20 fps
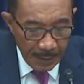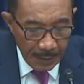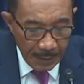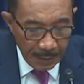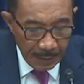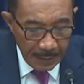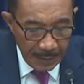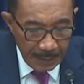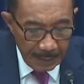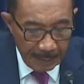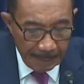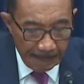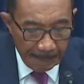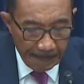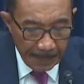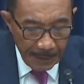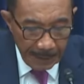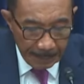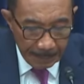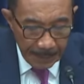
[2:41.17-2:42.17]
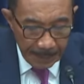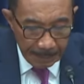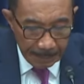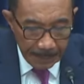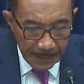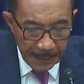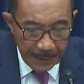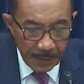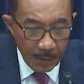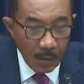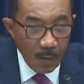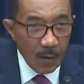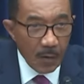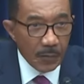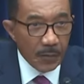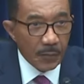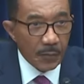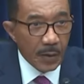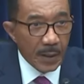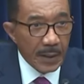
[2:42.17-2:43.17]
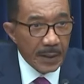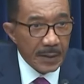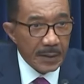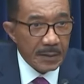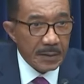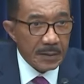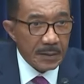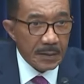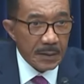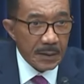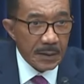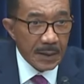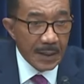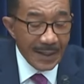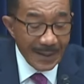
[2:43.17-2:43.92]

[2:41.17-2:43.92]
The PPP authorized the